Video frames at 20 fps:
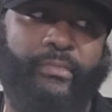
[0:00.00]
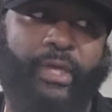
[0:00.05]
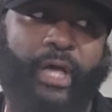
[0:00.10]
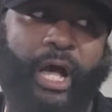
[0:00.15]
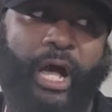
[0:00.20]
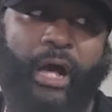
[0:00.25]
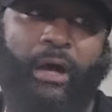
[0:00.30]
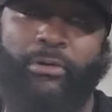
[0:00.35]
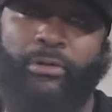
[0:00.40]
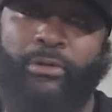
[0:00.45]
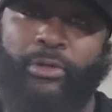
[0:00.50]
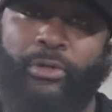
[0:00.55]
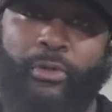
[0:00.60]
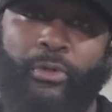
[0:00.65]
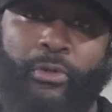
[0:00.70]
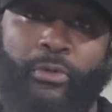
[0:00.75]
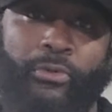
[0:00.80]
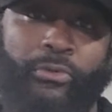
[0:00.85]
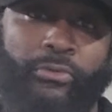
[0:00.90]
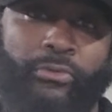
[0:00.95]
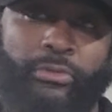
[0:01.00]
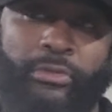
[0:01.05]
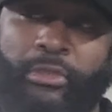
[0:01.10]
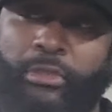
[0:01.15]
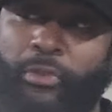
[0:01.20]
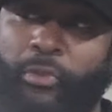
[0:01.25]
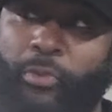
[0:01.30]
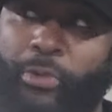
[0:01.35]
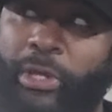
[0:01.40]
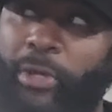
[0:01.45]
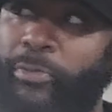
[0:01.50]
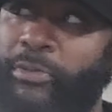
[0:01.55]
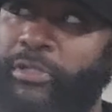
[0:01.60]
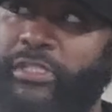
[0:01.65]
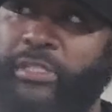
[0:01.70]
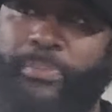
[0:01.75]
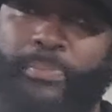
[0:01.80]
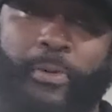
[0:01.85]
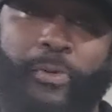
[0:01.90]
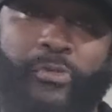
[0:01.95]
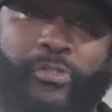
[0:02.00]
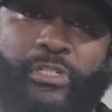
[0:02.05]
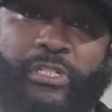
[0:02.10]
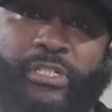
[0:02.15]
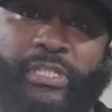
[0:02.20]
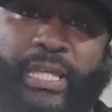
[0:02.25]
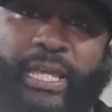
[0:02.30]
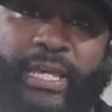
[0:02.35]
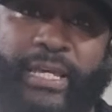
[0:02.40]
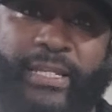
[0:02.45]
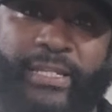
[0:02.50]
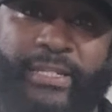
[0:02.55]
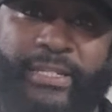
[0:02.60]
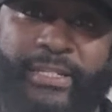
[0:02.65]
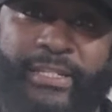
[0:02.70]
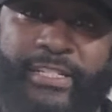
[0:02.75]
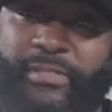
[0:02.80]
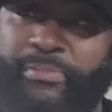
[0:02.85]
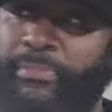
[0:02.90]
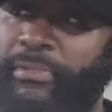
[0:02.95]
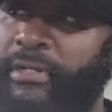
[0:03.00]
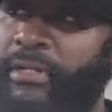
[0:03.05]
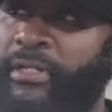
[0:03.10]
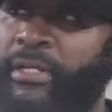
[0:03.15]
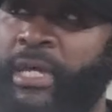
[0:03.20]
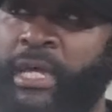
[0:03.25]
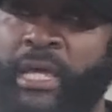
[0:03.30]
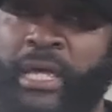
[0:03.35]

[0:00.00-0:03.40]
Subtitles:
don't know where we supposed to stand in this, but